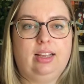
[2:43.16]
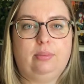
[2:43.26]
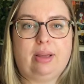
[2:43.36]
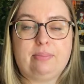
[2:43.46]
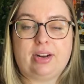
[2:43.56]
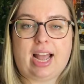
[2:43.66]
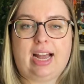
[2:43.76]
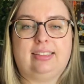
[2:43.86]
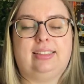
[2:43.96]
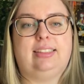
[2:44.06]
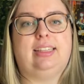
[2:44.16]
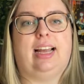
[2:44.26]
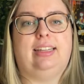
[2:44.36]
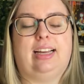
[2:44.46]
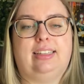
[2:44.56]
paper caste,
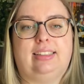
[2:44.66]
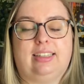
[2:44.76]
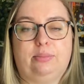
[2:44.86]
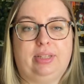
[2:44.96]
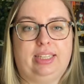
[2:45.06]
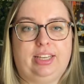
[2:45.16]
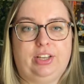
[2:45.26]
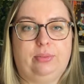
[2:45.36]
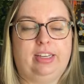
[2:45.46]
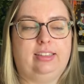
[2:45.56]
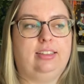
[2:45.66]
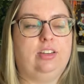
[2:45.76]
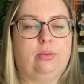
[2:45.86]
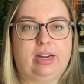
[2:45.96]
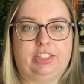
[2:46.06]
and that is completely human,
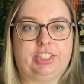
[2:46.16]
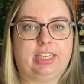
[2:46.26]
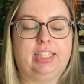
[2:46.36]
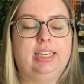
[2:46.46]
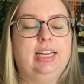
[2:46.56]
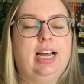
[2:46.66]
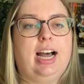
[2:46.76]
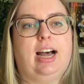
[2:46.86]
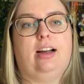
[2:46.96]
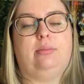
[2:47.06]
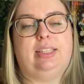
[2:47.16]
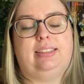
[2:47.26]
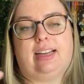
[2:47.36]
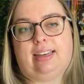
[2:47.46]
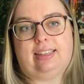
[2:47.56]
no magic. The
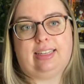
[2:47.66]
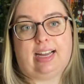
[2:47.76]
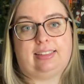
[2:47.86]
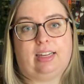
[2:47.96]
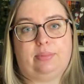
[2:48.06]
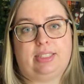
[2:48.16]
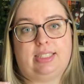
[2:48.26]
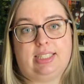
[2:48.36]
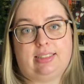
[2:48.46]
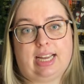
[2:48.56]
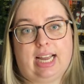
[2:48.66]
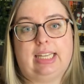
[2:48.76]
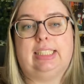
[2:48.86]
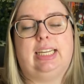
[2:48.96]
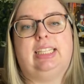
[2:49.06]
second caste up is steel
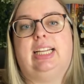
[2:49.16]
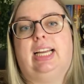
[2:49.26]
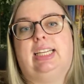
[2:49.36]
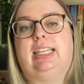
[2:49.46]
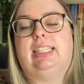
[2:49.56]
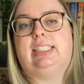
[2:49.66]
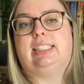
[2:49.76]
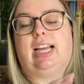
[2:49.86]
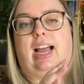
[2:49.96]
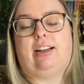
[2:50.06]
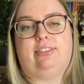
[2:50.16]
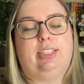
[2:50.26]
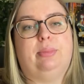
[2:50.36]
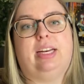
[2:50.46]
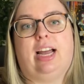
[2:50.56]
caste, and that is half
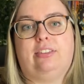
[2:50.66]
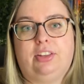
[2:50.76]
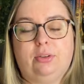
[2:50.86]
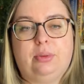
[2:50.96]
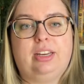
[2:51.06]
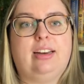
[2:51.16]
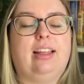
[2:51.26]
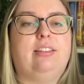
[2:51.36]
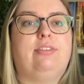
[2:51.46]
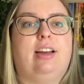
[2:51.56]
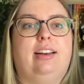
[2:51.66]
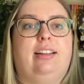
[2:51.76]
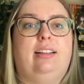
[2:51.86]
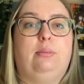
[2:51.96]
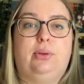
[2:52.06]
demon, half human. And then
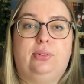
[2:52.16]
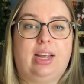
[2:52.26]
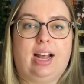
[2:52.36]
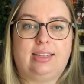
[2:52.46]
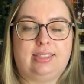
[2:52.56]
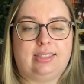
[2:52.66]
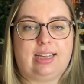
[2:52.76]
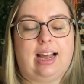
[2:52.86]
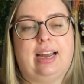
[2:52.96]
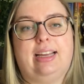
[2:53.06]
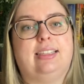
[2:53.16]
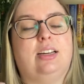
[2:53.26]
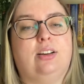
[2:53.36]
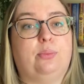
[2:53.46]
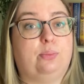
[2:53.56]
finally the moon caste is the highest,
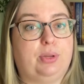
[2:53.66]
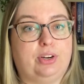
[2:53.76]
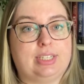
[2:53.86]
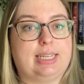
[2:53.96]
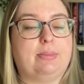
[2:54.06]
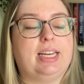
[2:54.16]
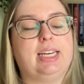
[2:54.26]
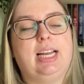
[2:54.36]
pure demon.